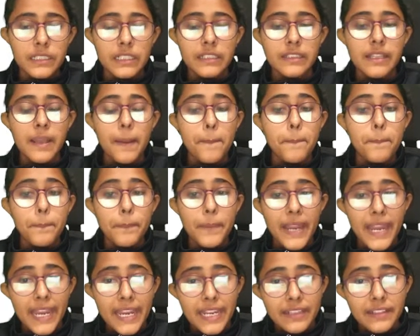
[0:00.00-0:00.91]
they are
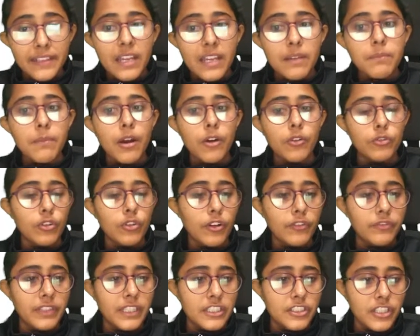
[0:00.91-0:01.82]
paying the amount of
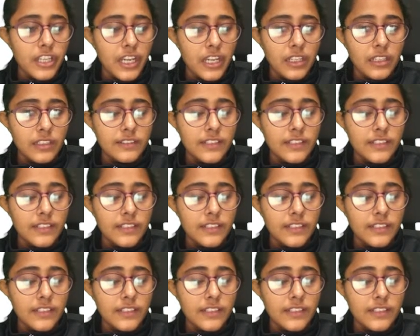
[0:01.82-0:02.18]
the check